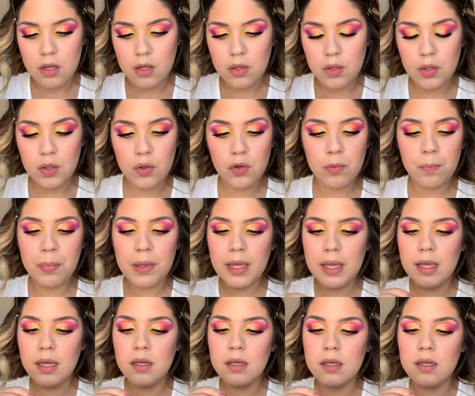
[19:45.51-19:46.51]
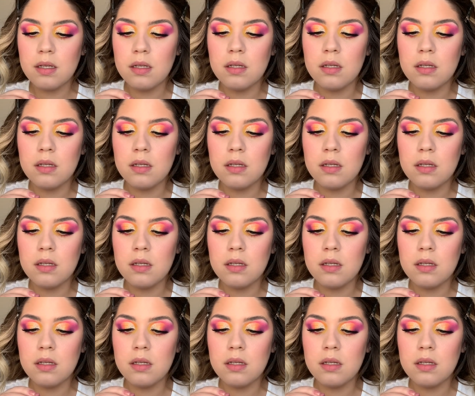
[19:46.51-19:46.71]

nude pink.